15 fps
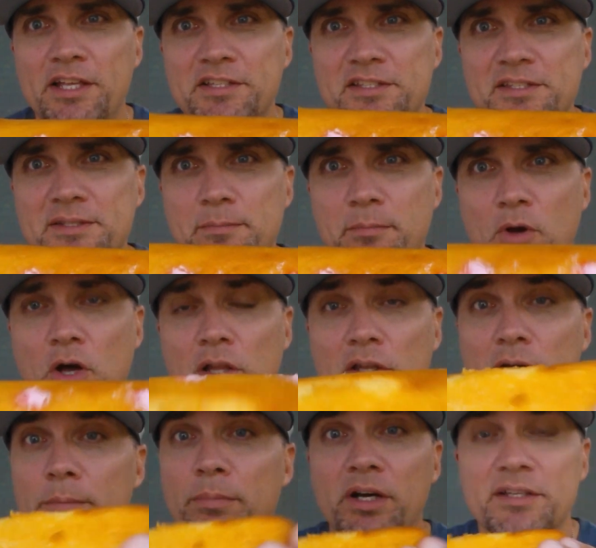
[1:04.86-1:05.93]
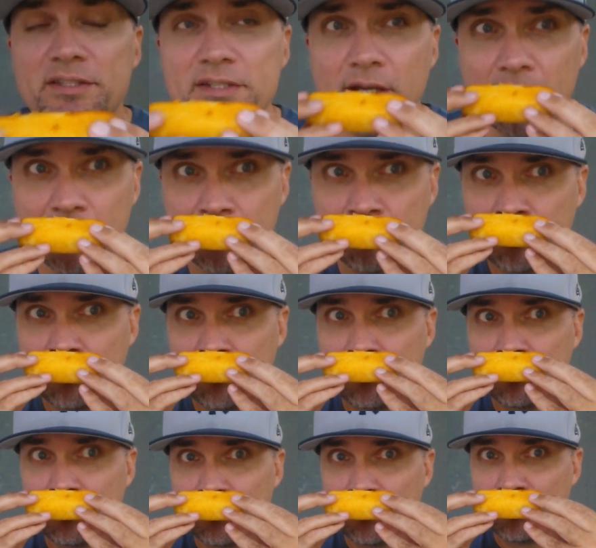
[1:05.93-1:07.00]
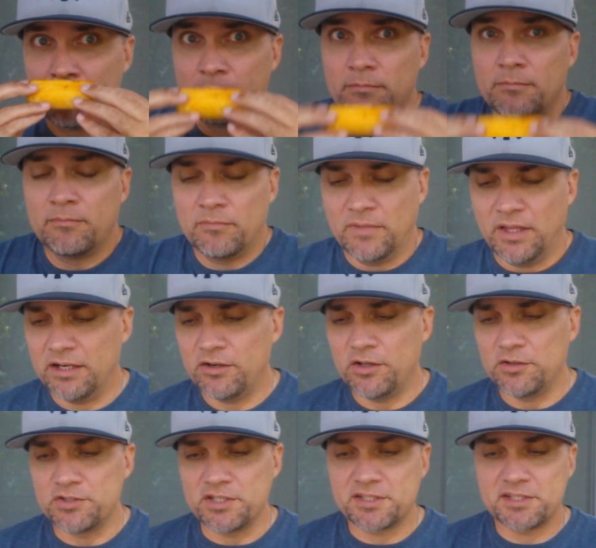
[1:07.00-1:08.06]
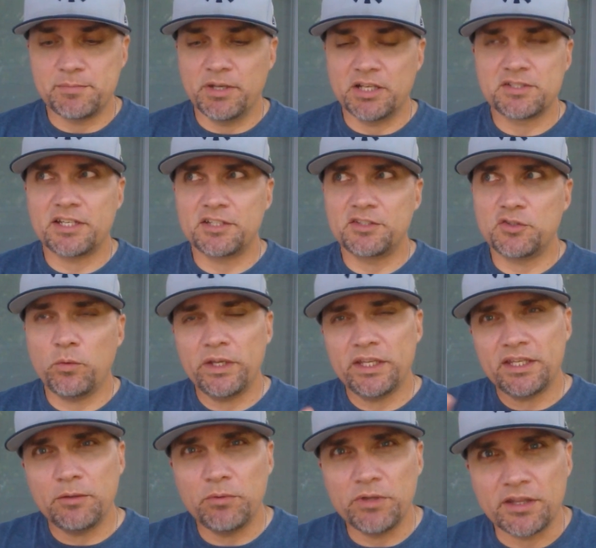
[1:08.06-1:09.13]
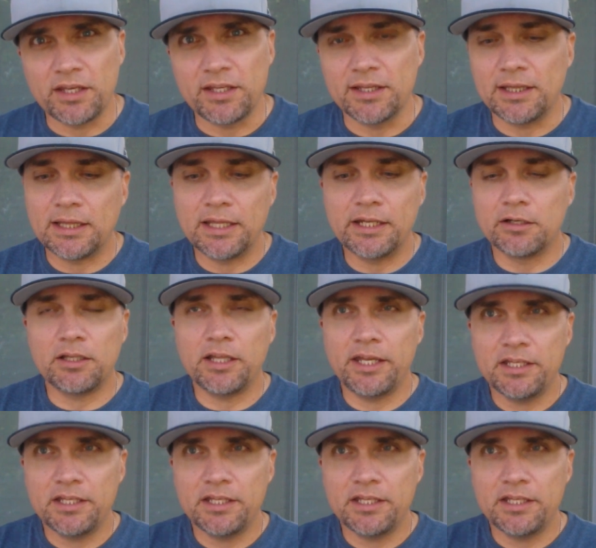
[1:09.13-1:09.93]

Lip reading: and smaller, but I don't know. It just smells like Twinkie with a little